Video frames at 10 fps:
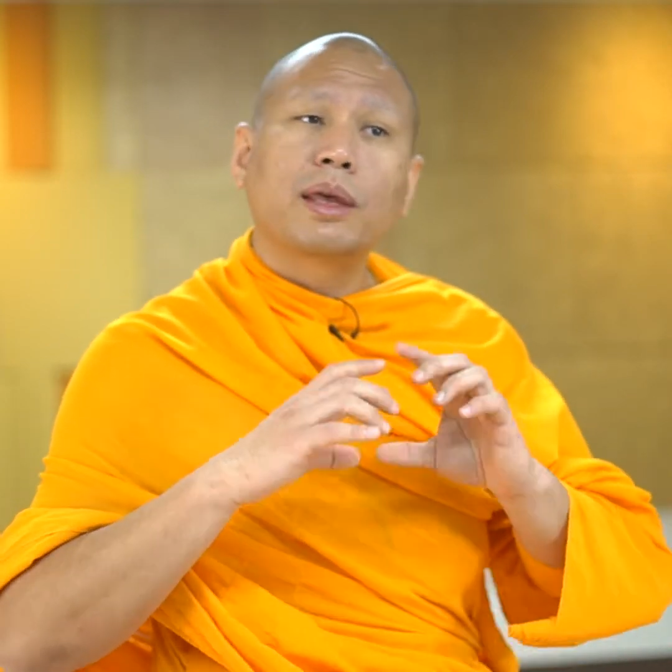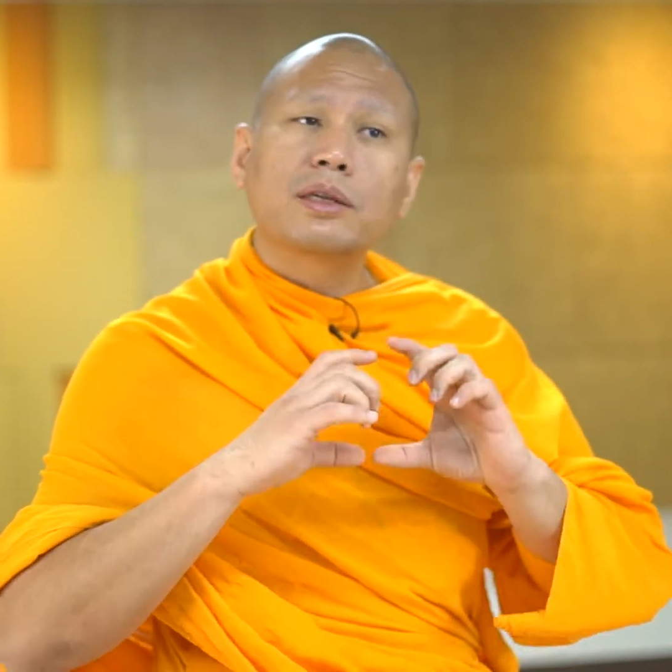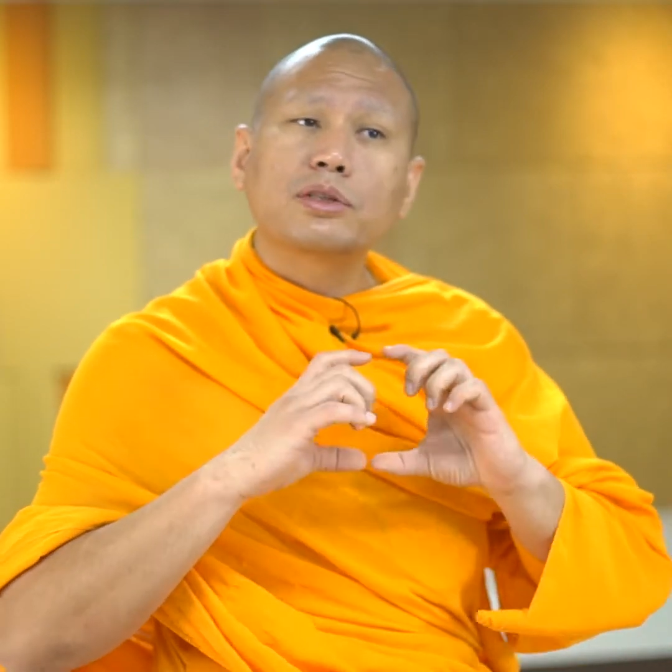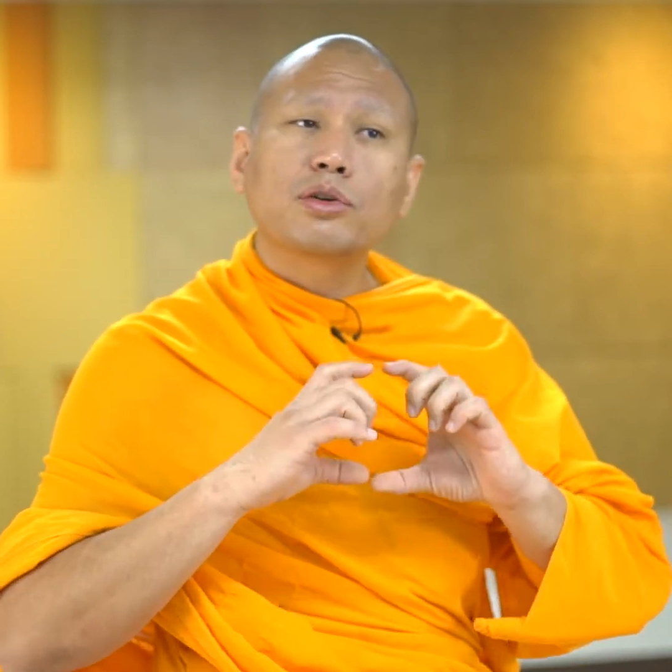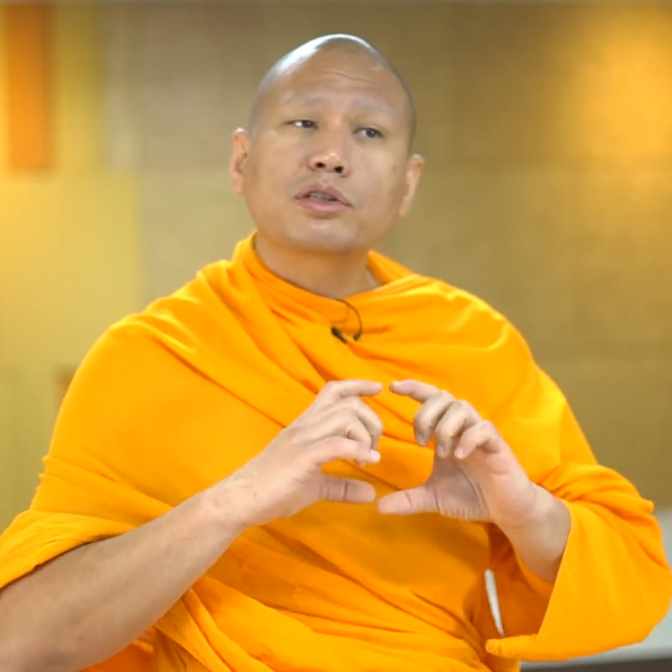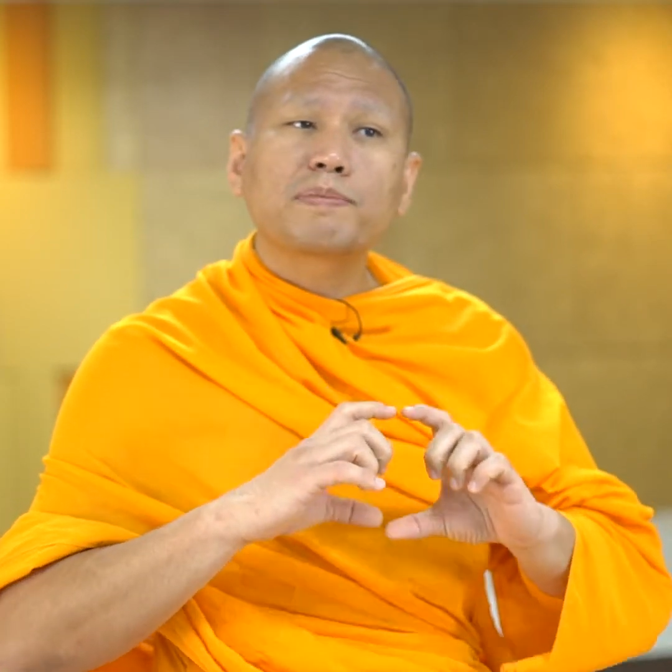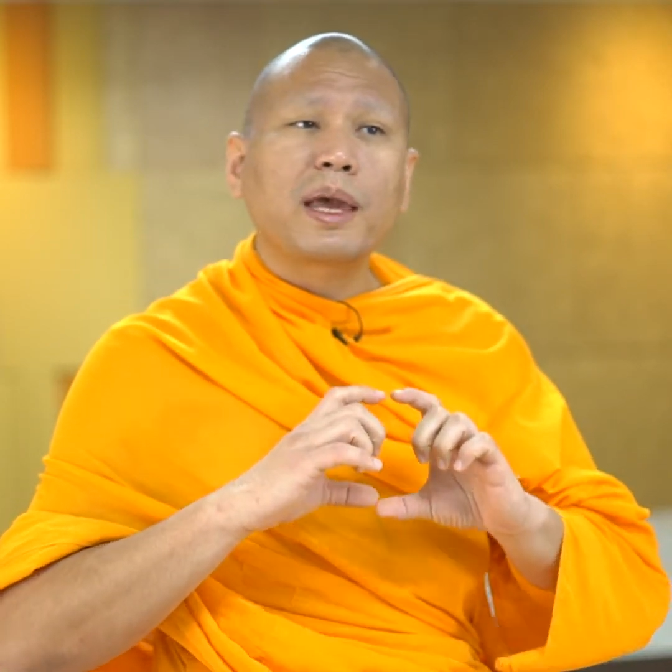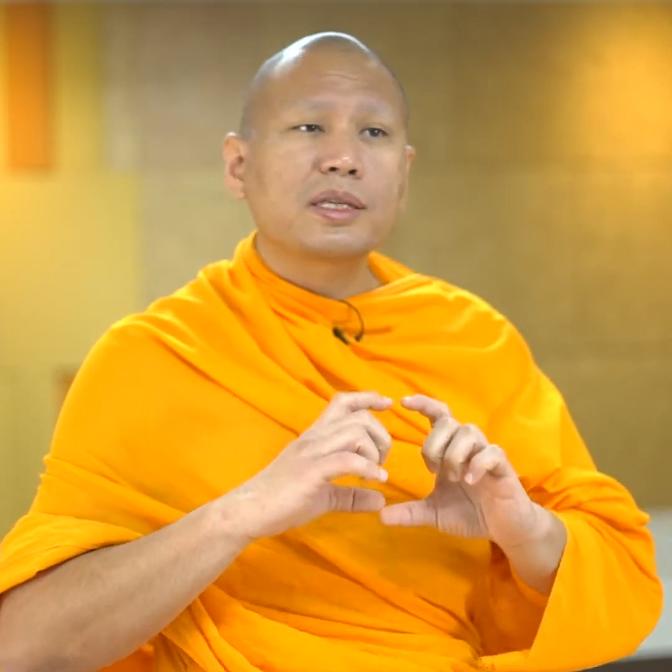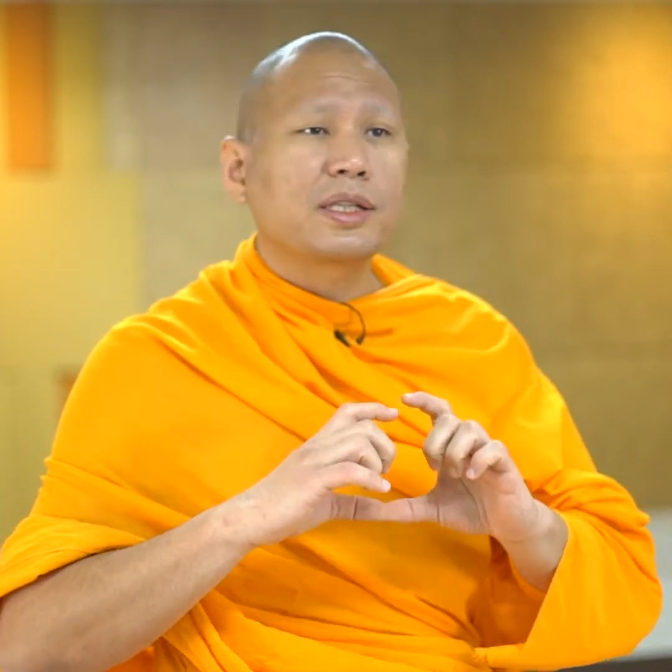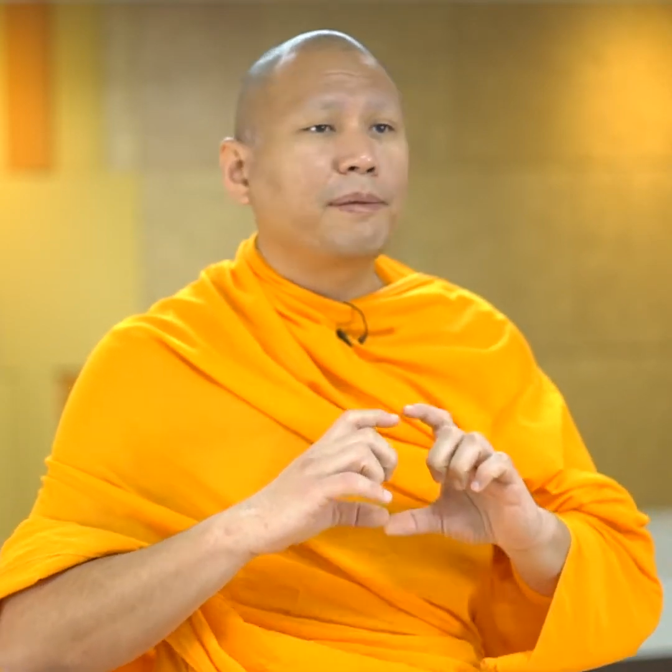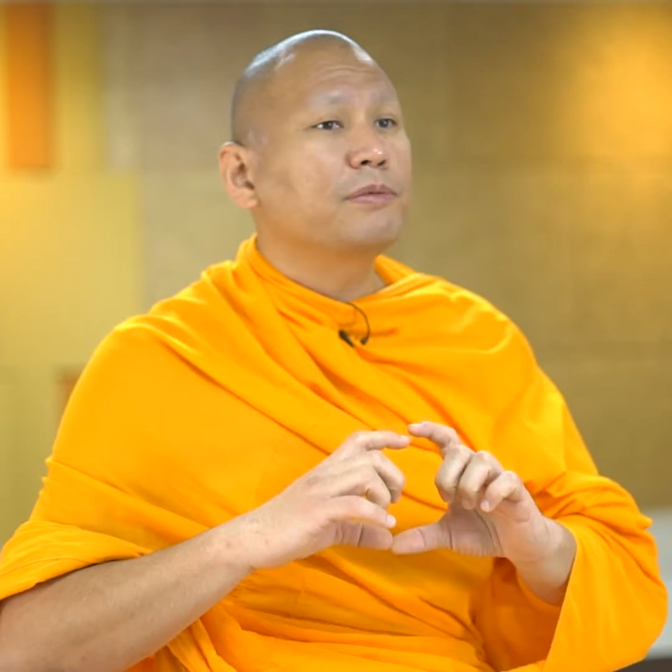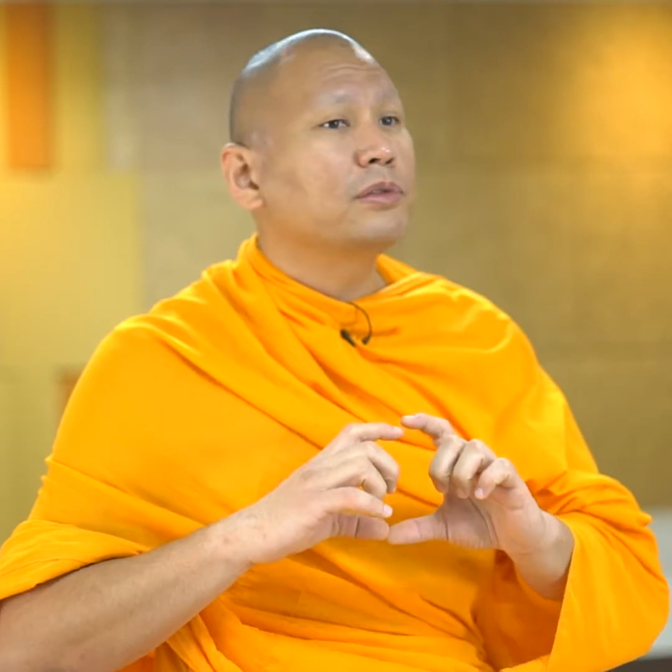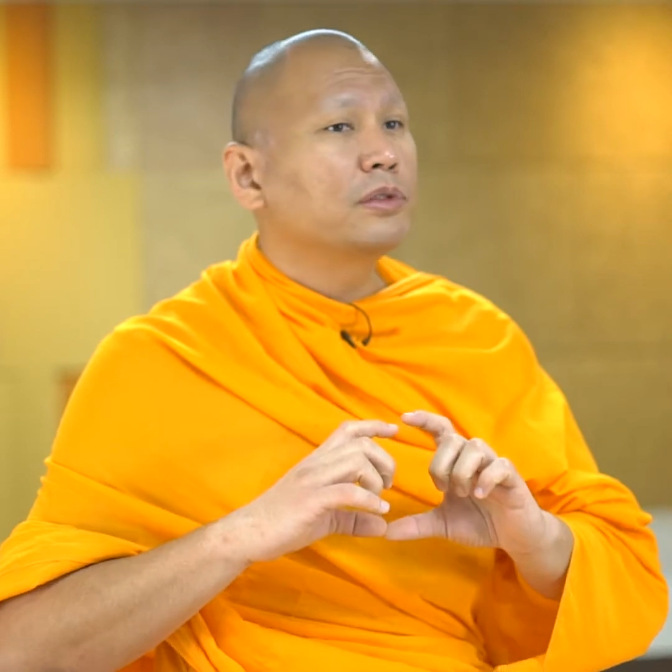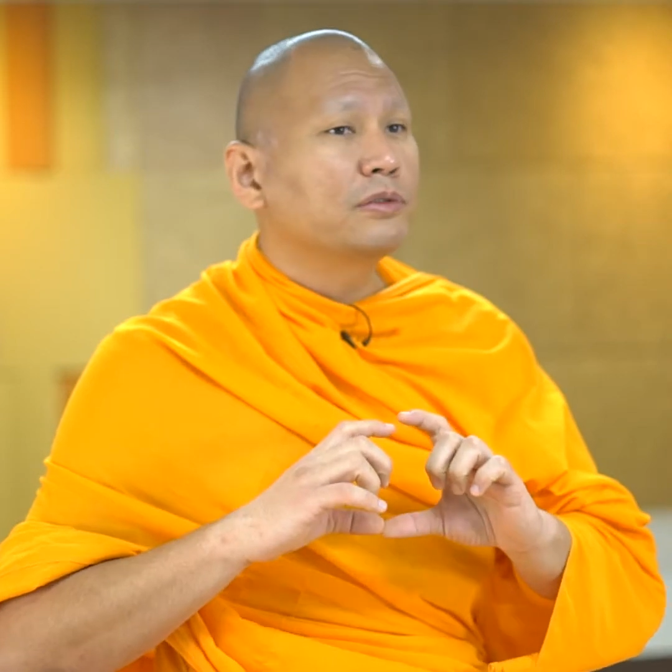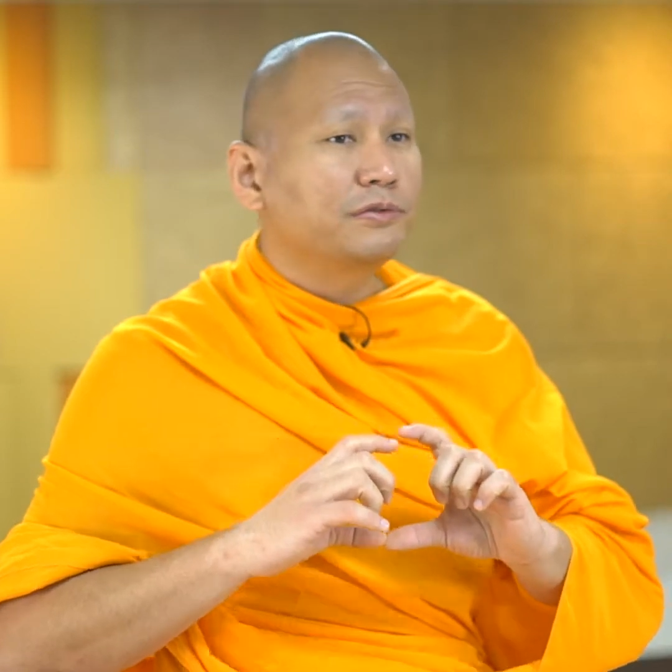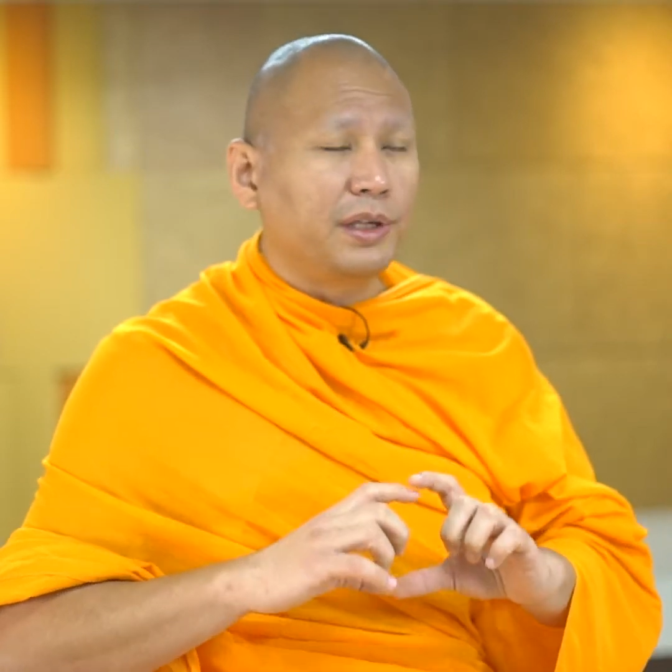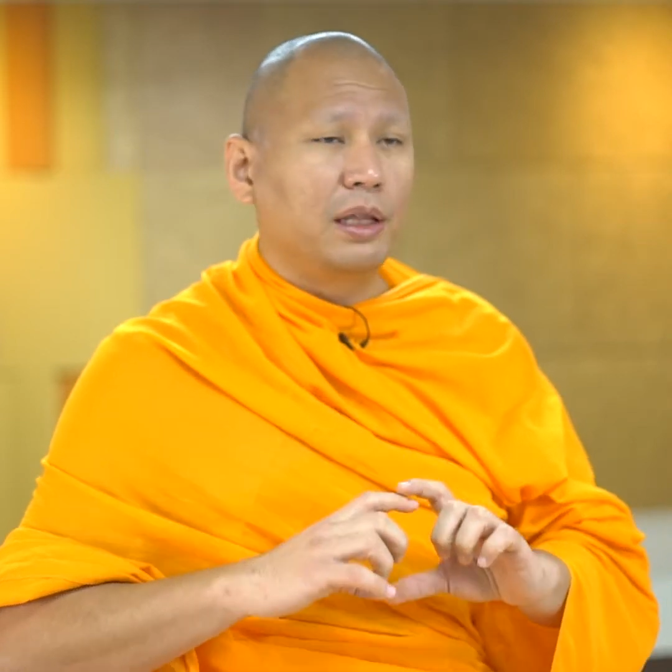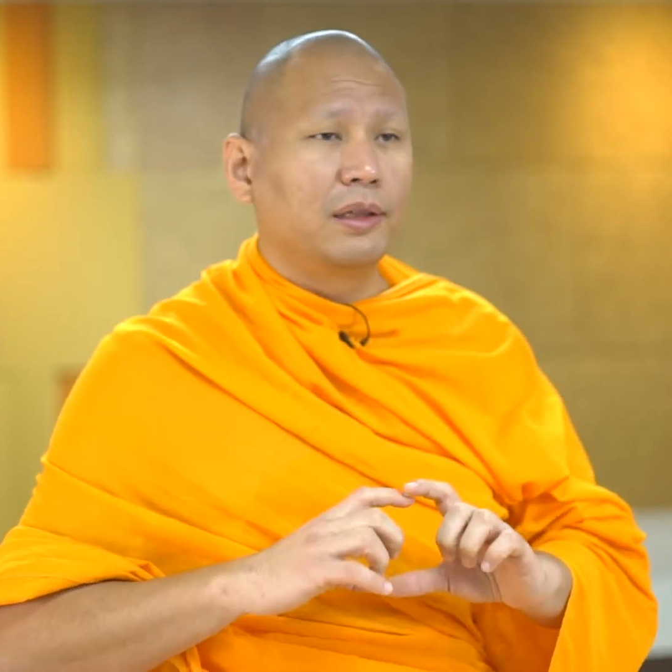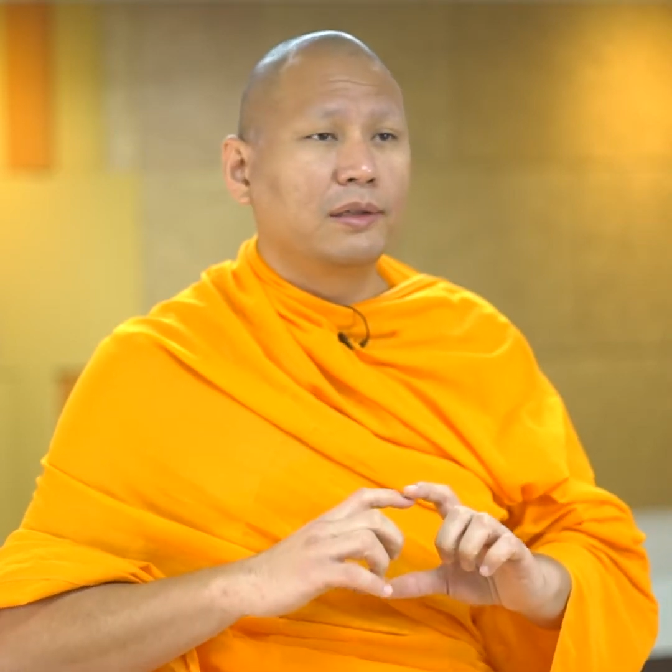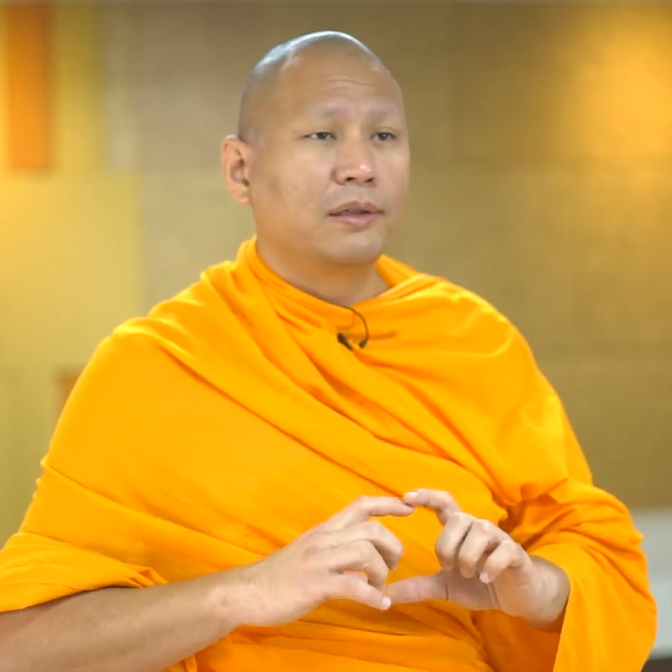There is no space left to
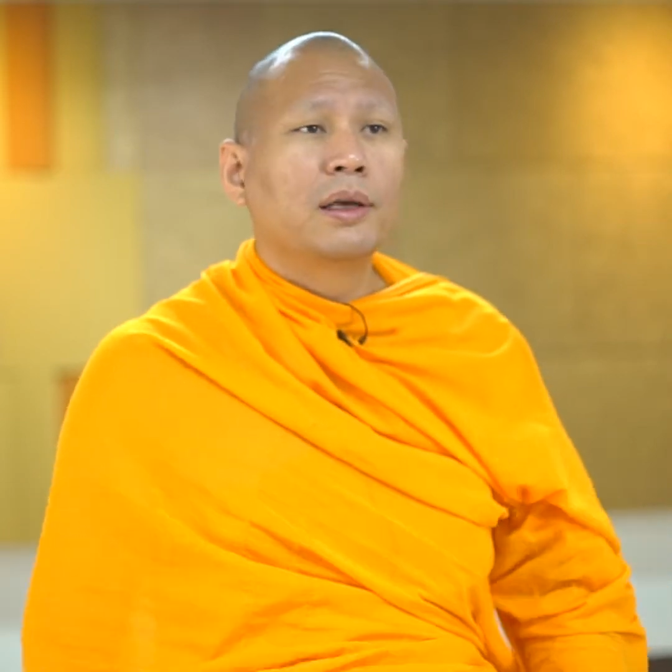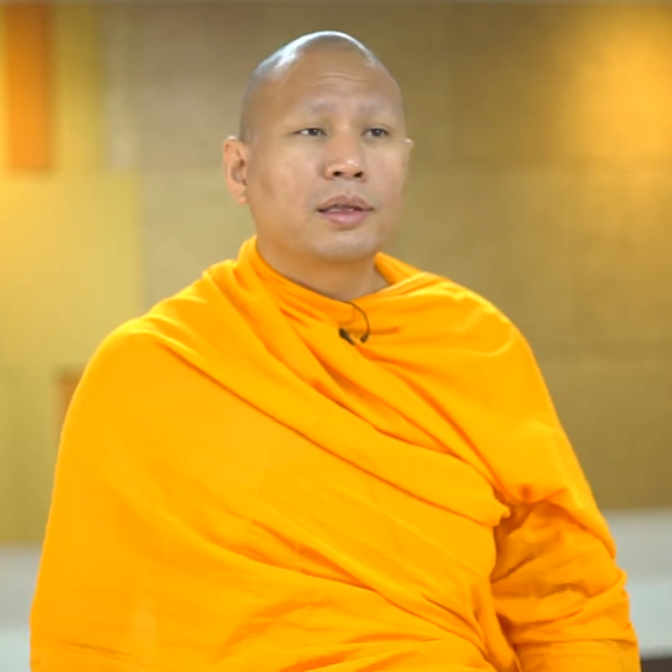fill.